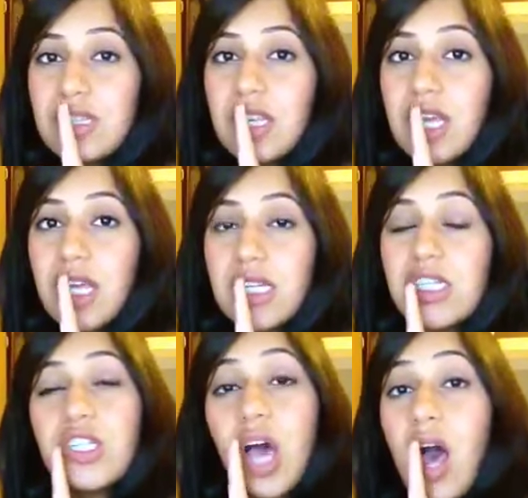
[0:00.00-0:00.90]
to the
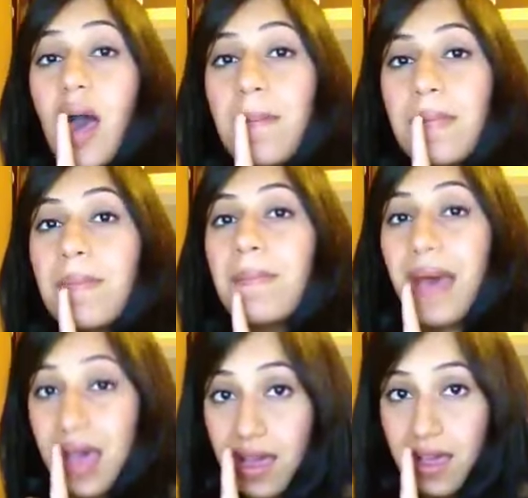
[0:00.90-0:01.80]
top
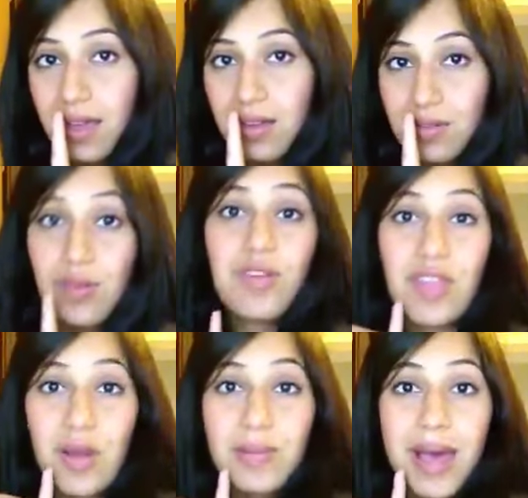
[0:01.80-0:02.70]
back roof of
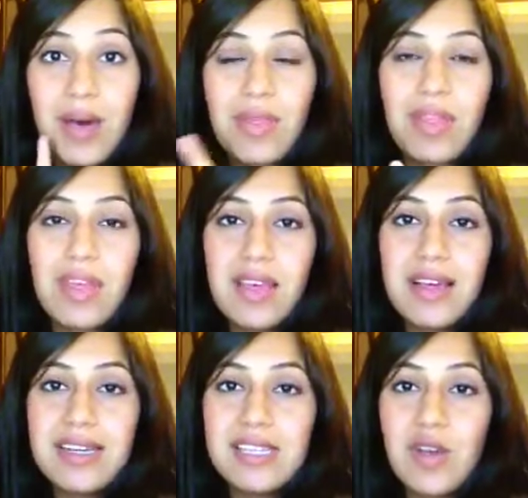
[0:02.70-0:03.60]
their mouth.
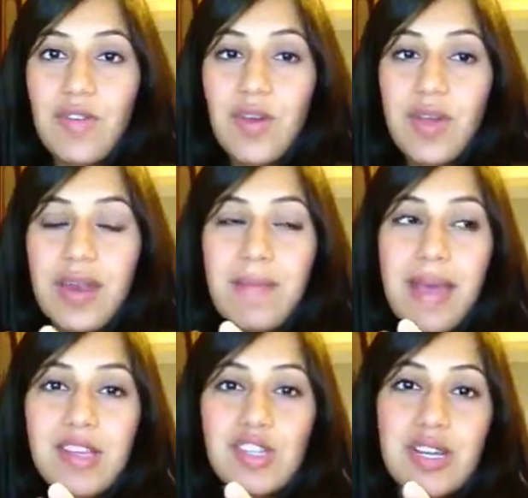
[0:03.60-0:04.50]
So if you can
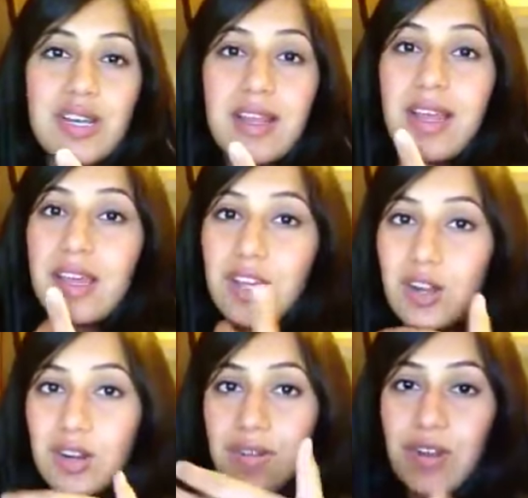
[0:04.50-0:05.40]
imagine,
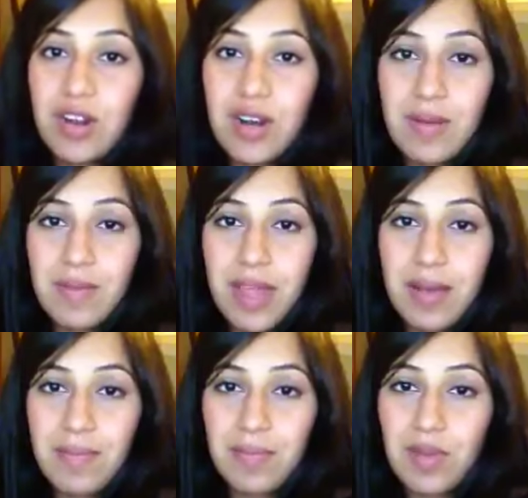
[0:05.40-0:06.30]
you're gonna
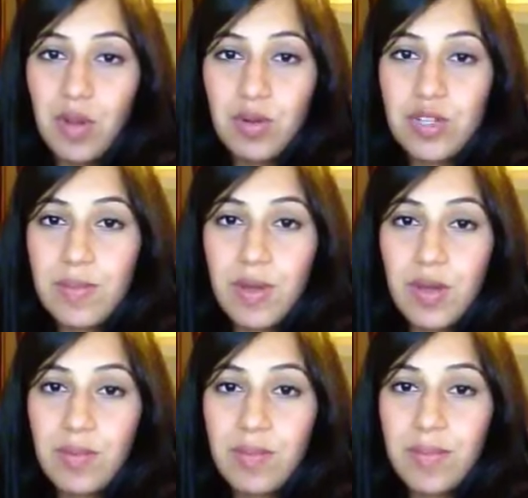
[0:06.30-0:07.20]
like hold your
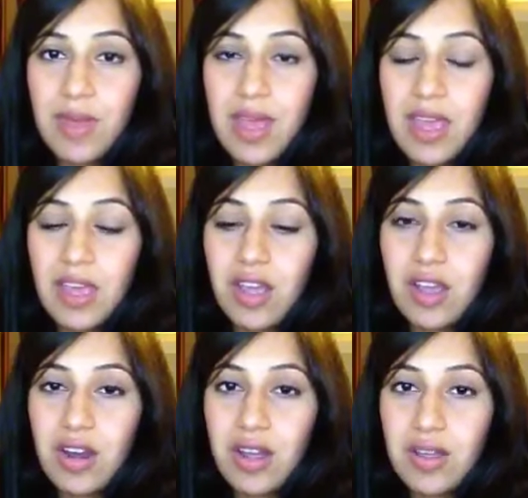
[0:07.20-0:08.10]
boob, you're
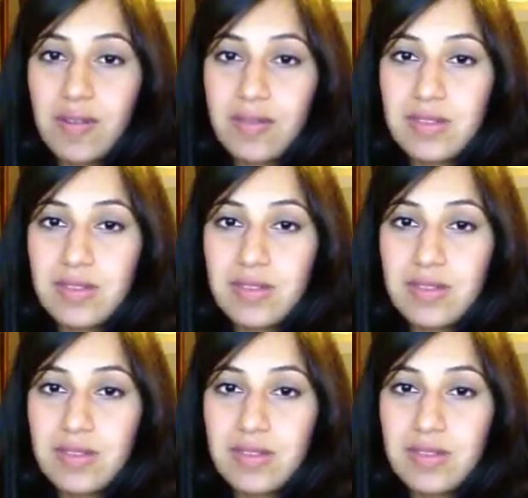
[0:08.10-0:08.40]
gonna